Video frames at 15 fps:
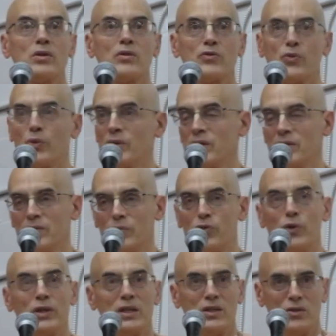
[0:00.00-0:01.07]
than
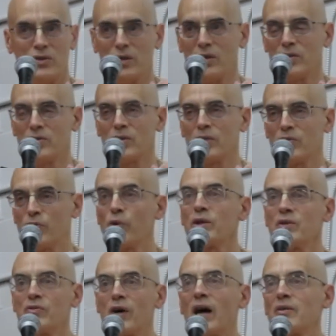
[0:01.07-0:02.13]
40 years ago, so
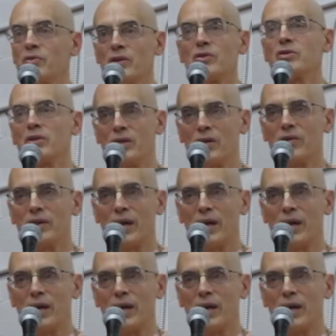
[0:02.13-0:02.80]
45 years ago